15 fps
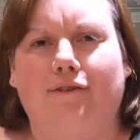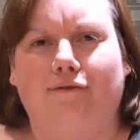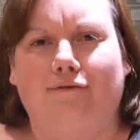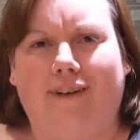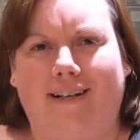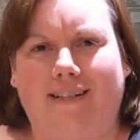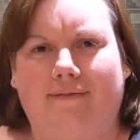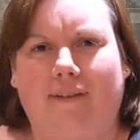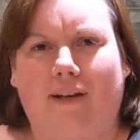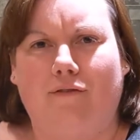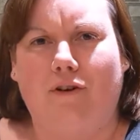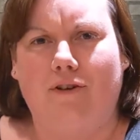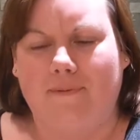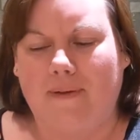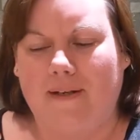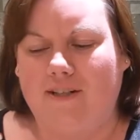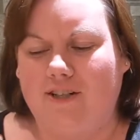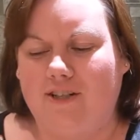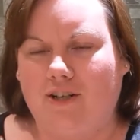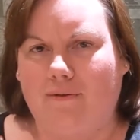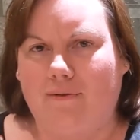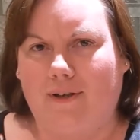Right, I've got something to
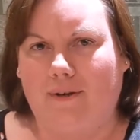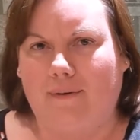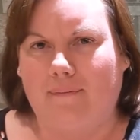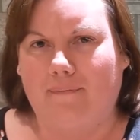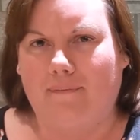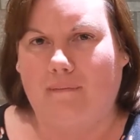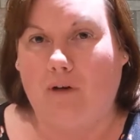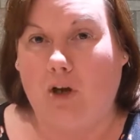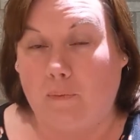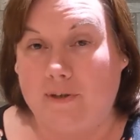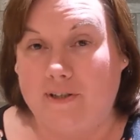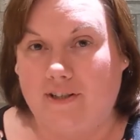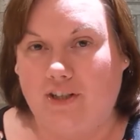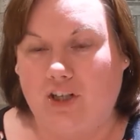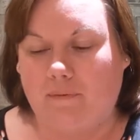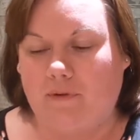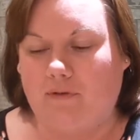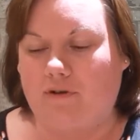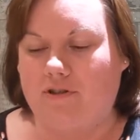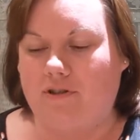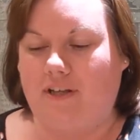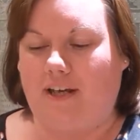show you. I'm hoping it's going to come
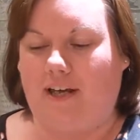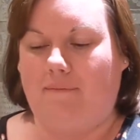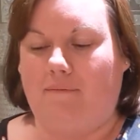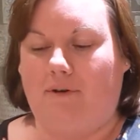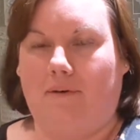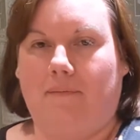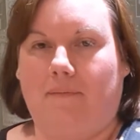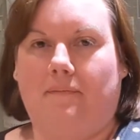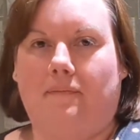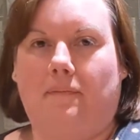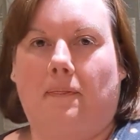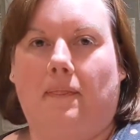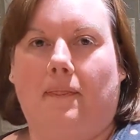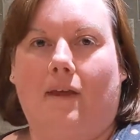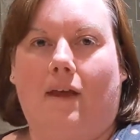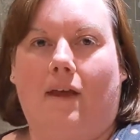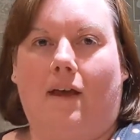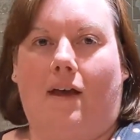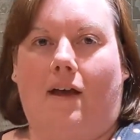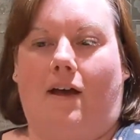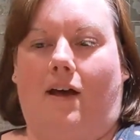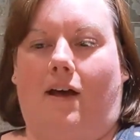across on the camera.
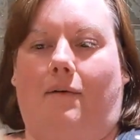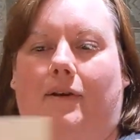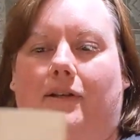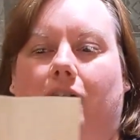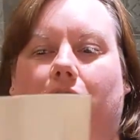I want you